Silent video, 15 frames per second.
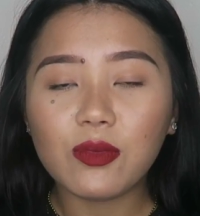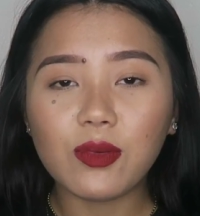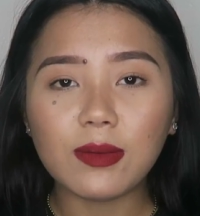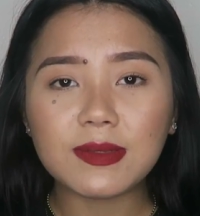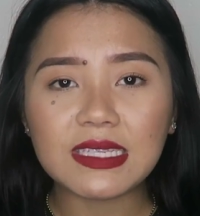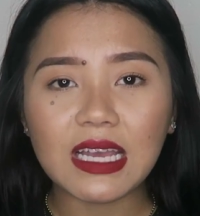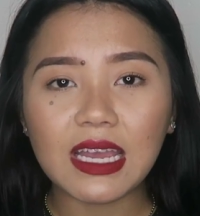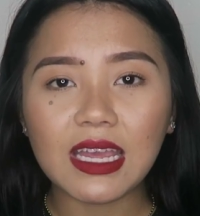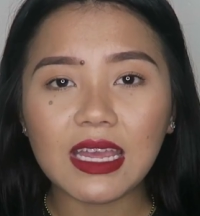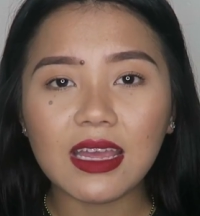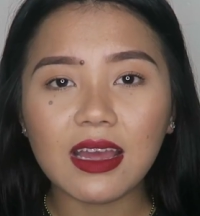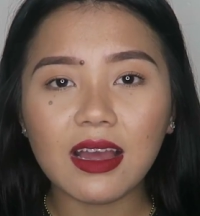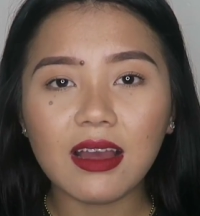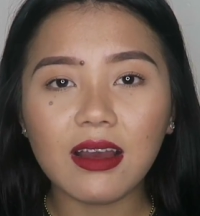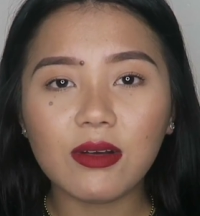
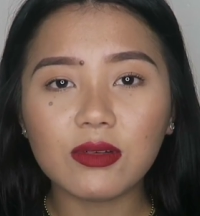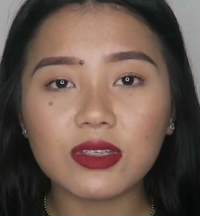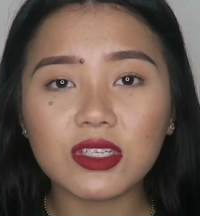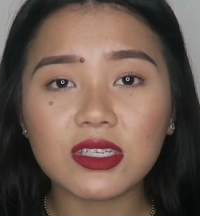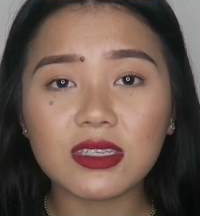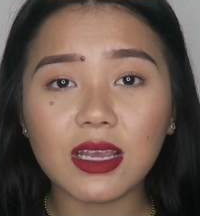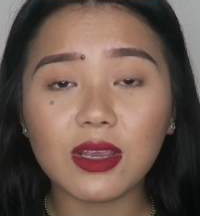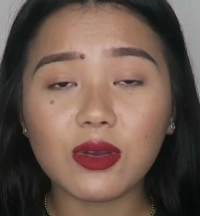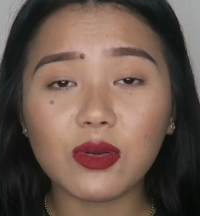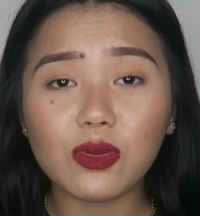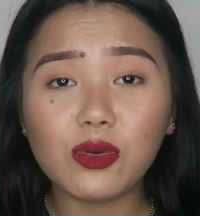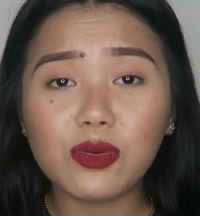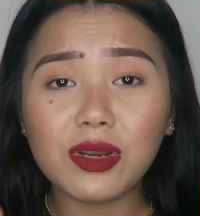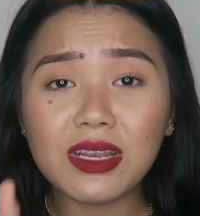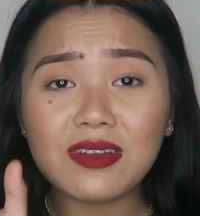website, I was just like,
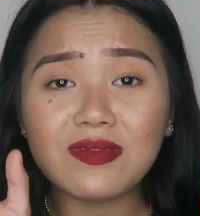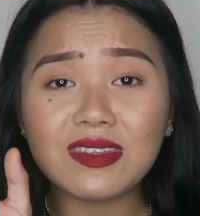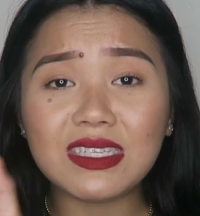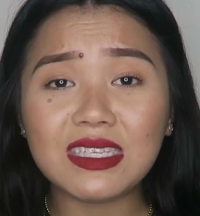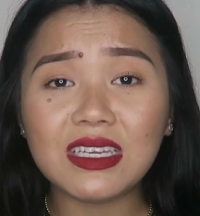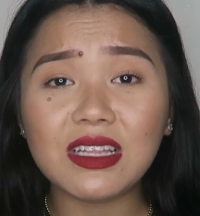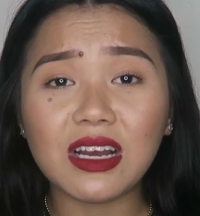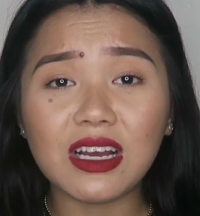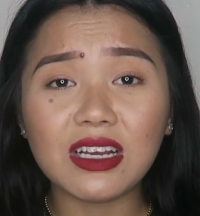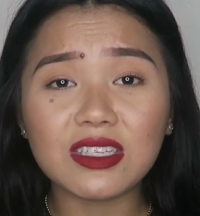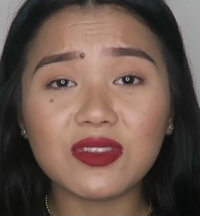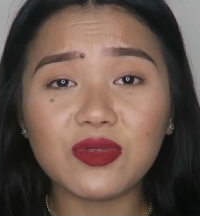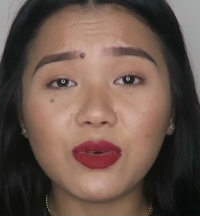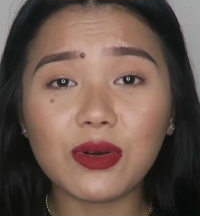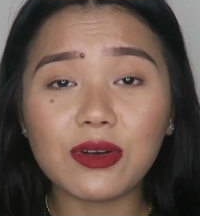you couldn't even see the
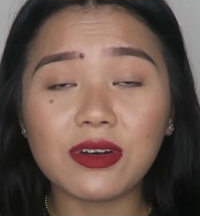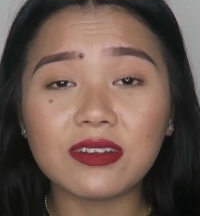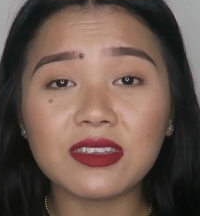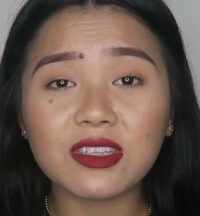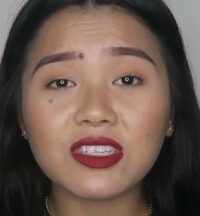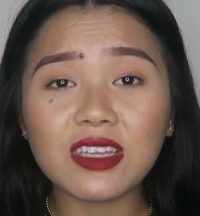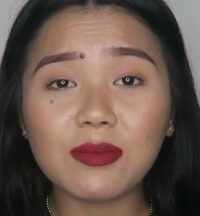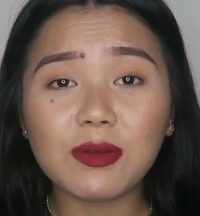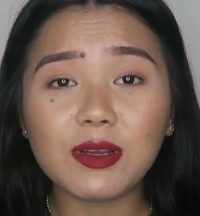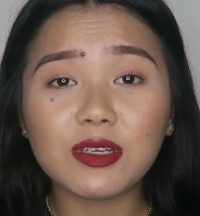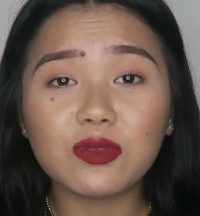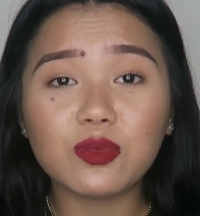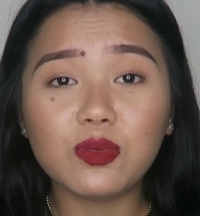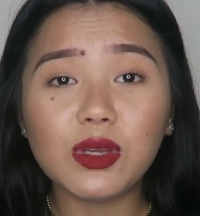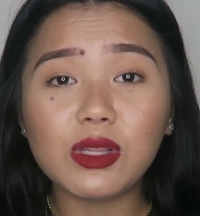us four girls on the side
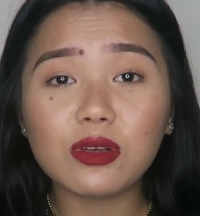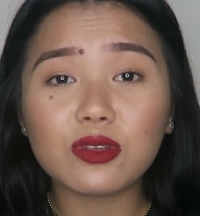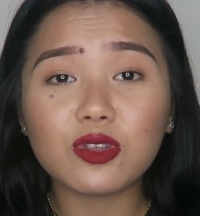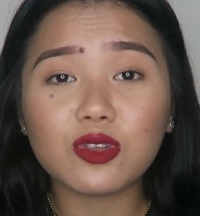because we look